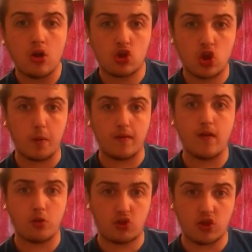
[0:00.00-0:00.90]
showing
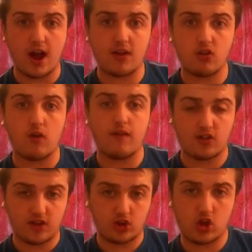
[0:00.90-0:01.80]
those signs of
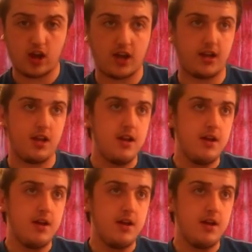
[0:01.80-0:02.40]
that sexuality.